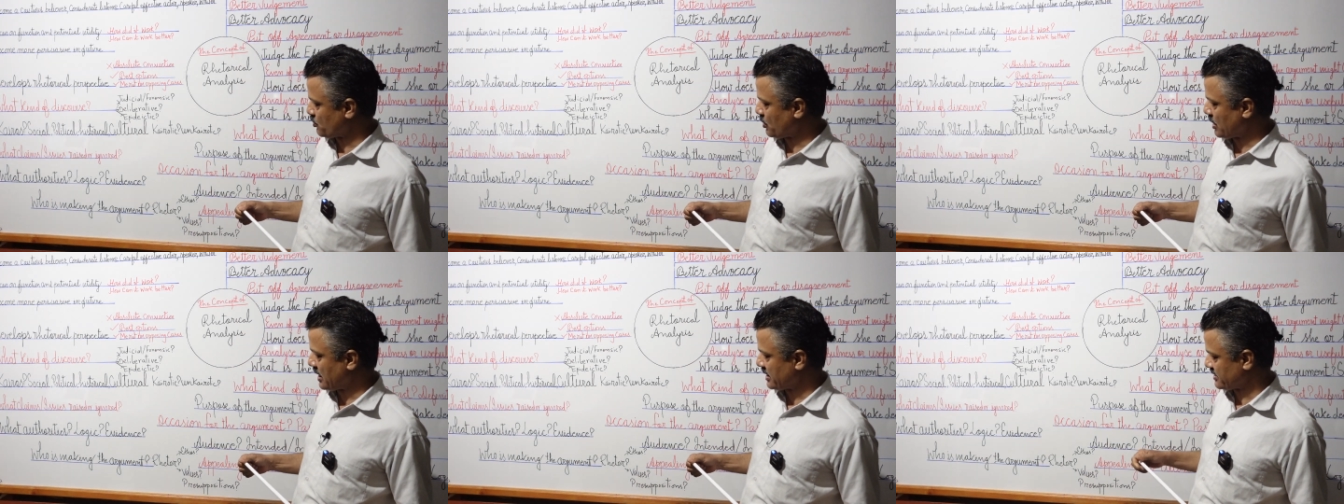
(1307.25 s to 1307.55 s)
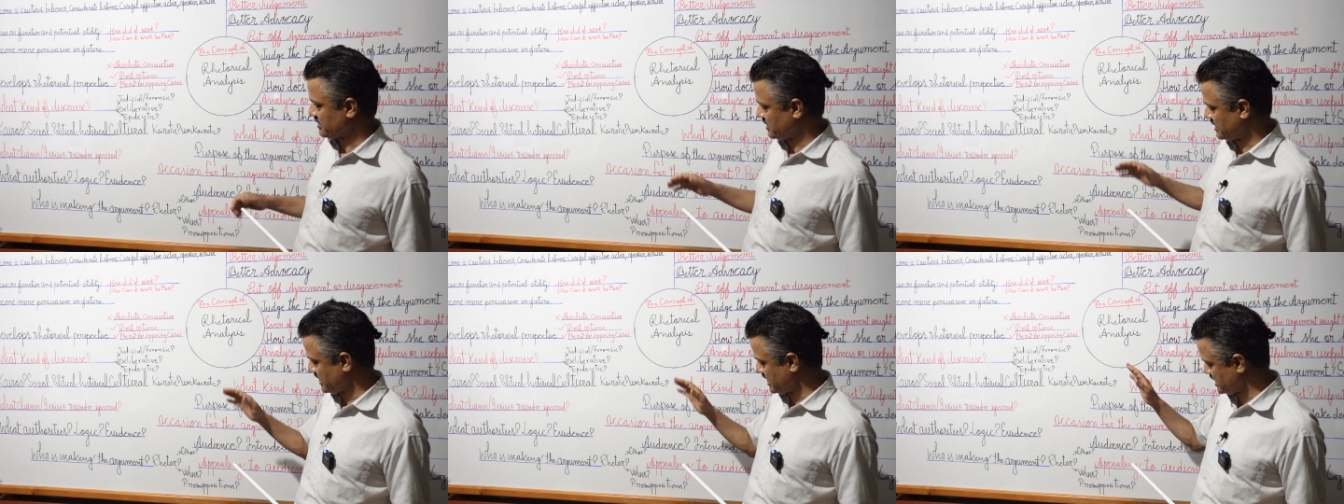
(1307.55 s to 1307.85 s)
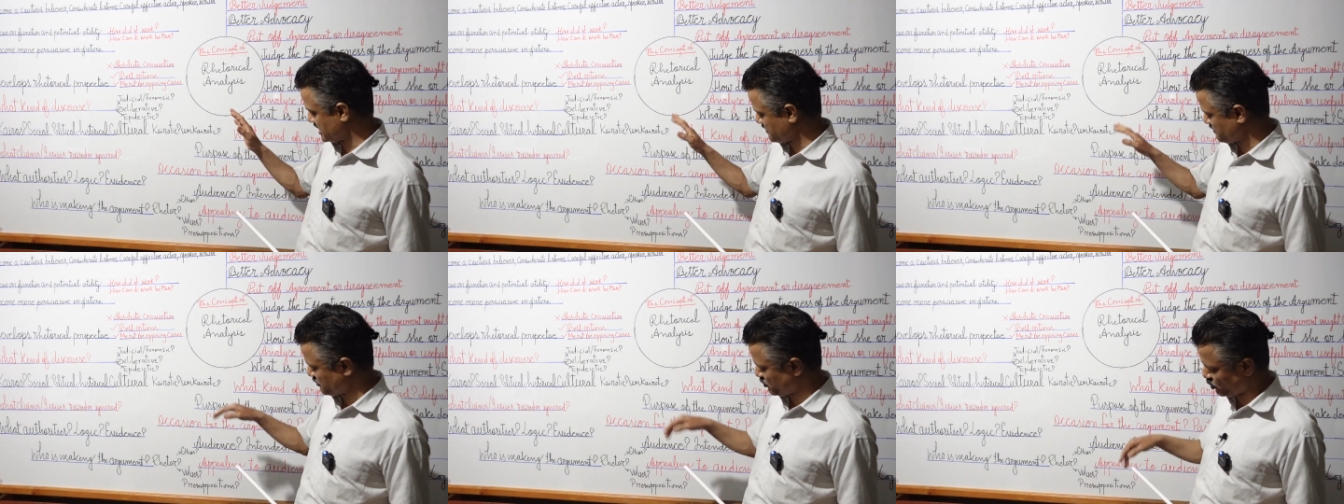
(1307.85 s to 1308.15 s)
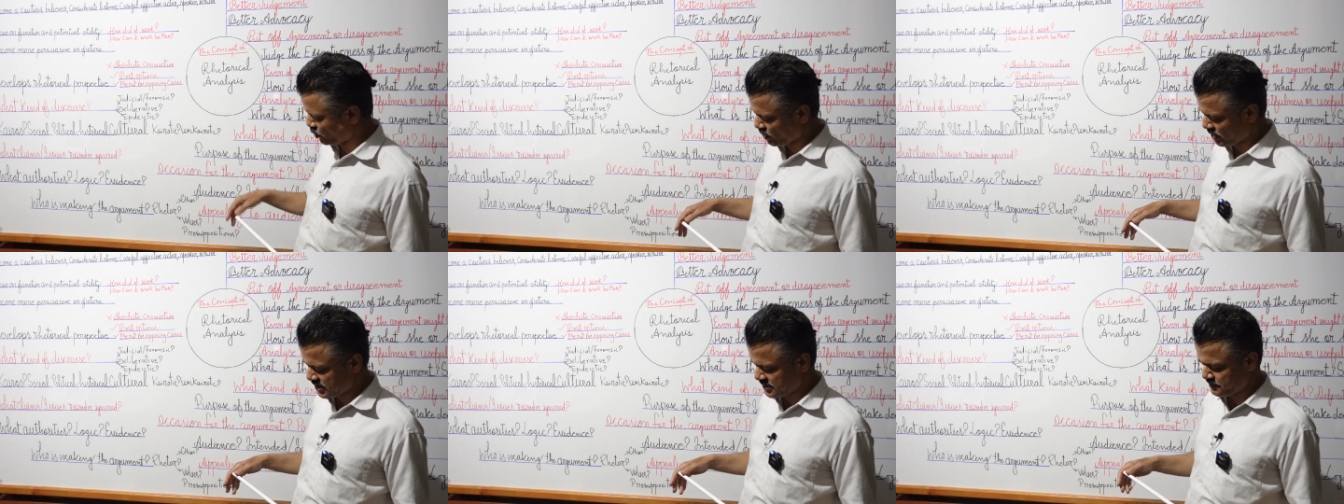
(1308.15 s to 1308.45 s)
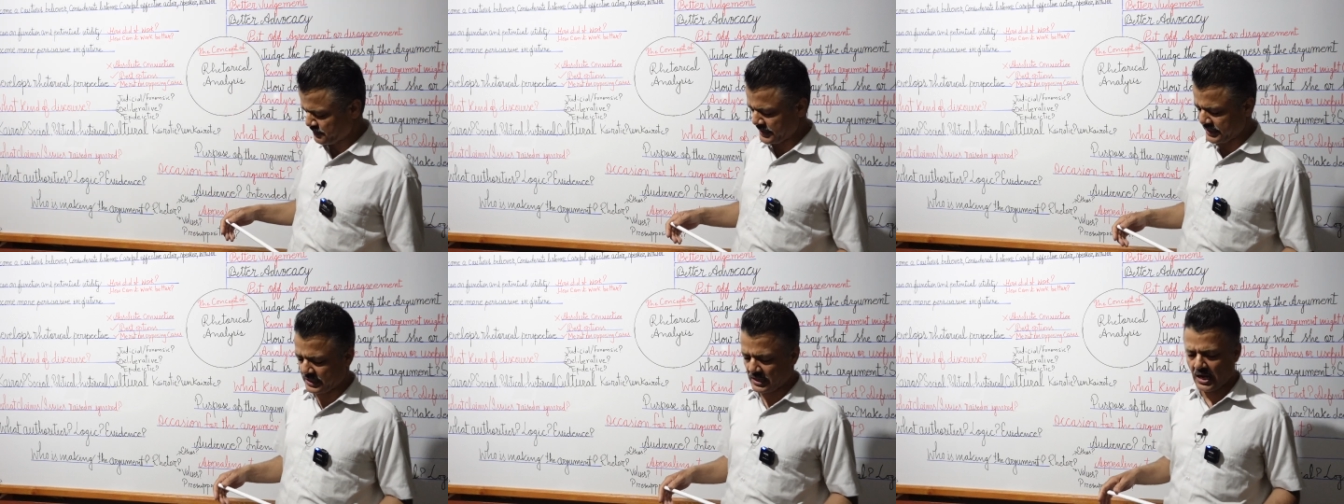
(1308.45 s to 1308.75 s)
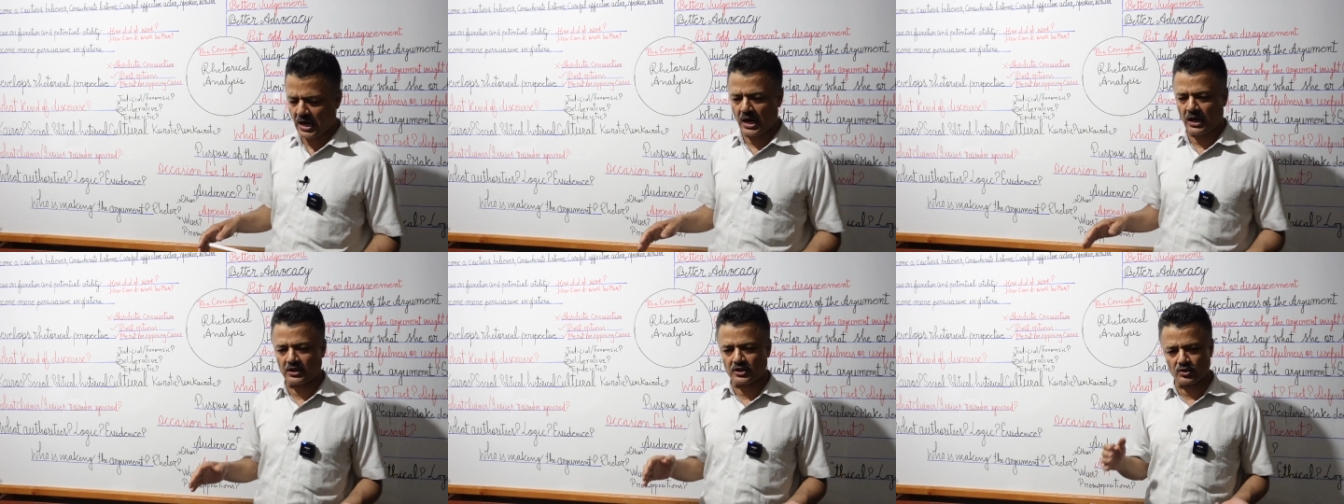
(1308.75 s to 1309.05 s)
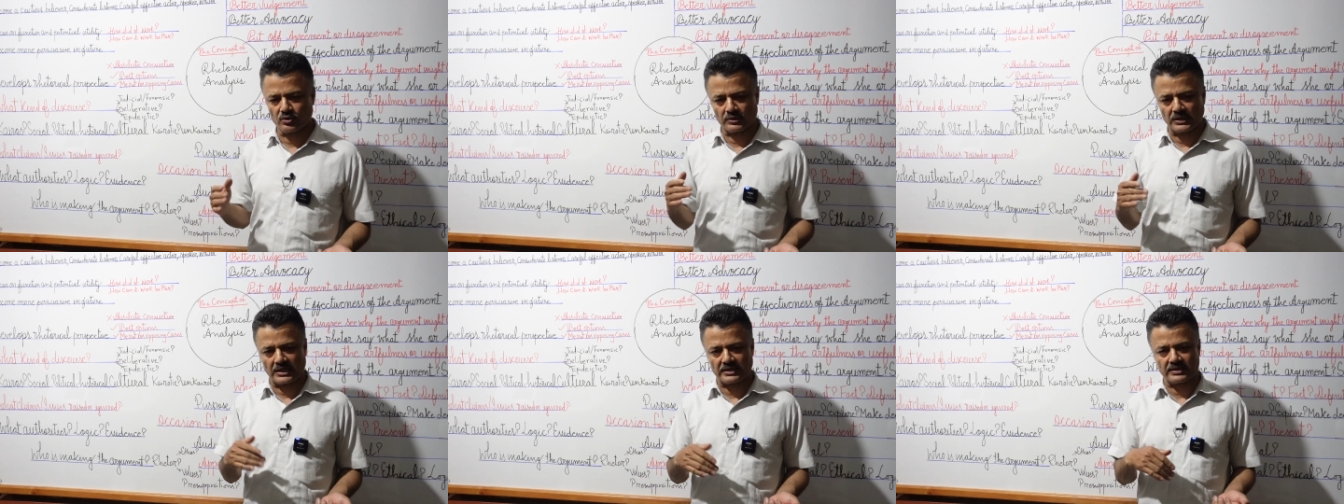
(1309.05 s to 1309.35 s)
what these words mean. I'll
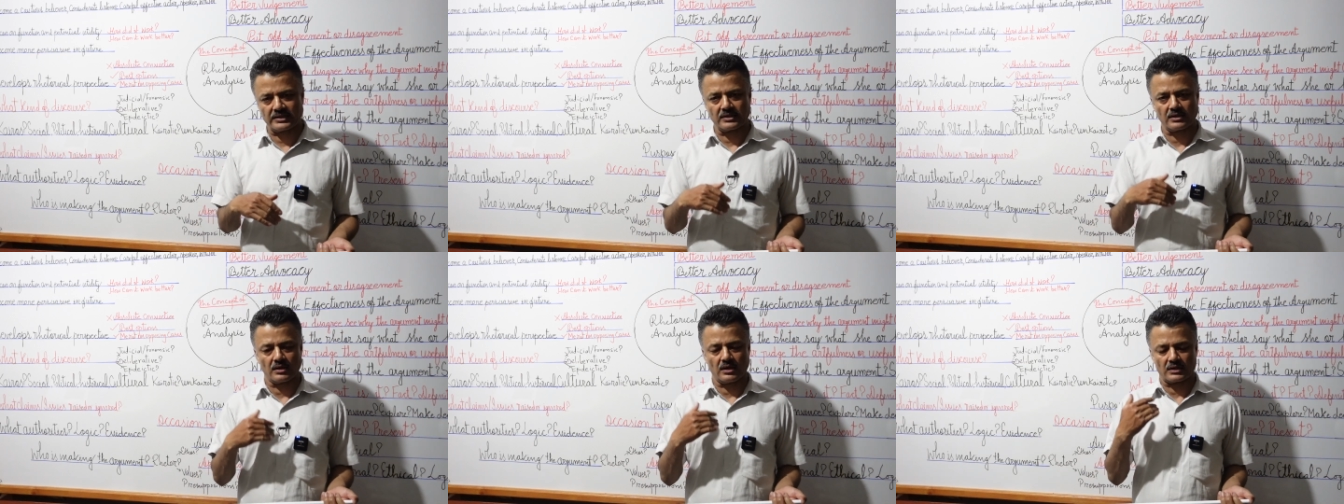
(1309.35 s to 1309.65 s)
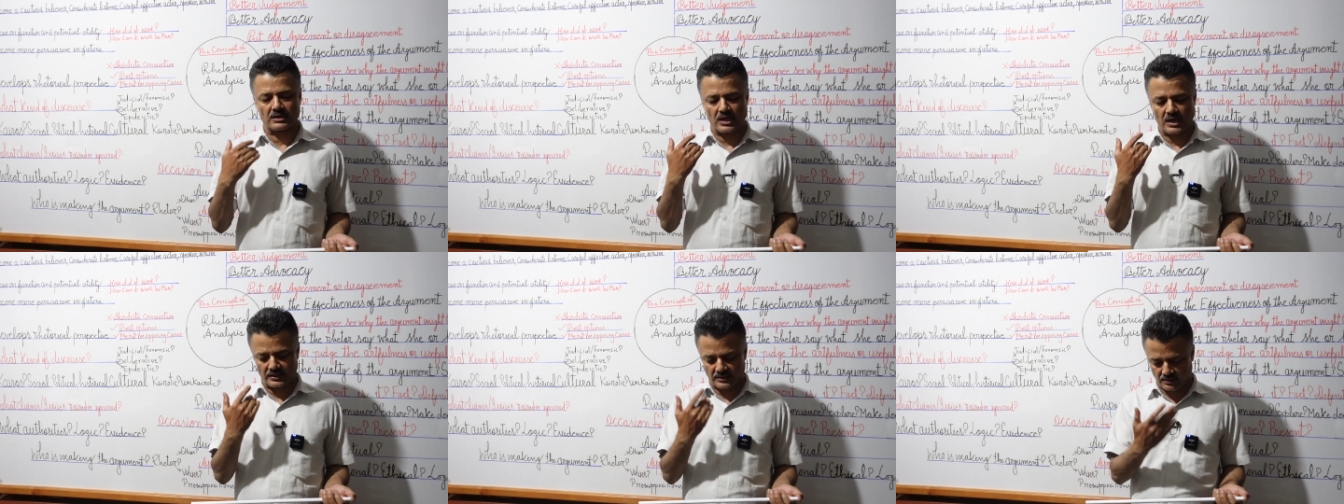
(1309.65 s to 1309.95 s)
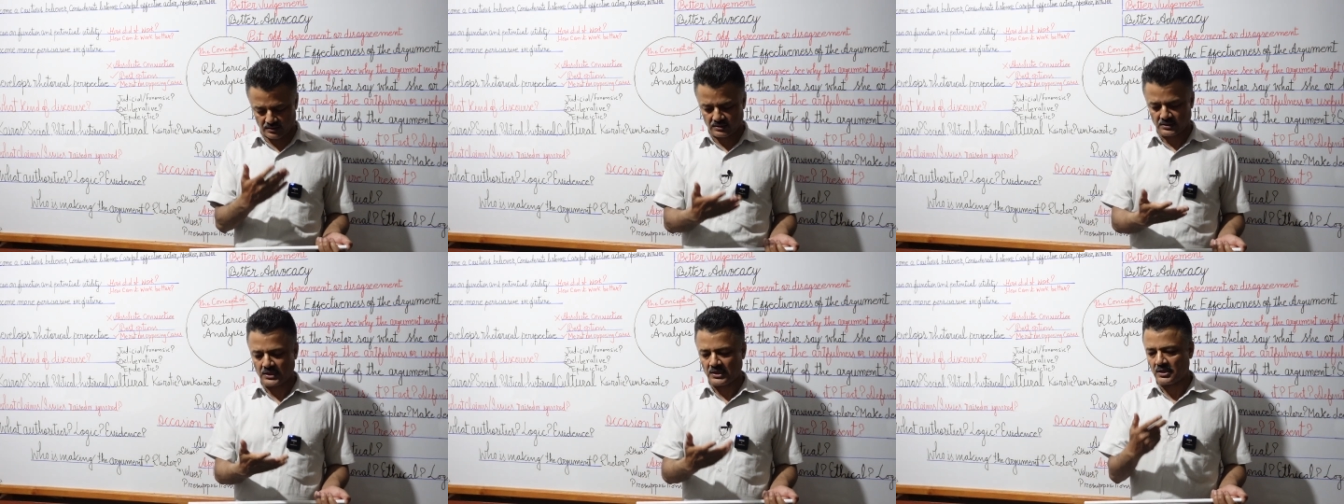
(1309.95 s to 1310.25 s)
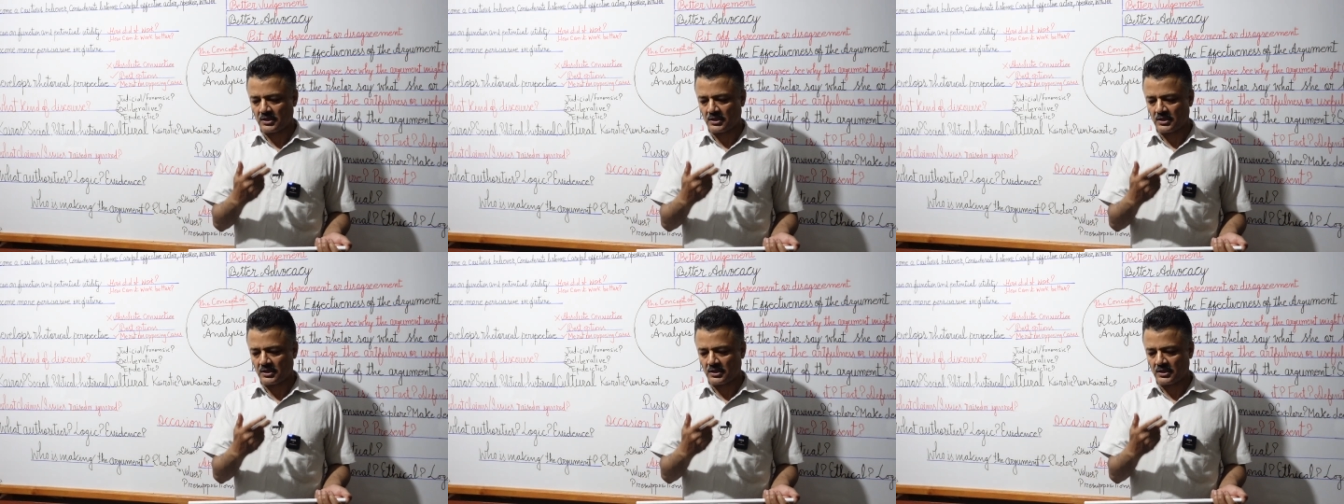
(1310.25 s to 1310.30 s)
do that in another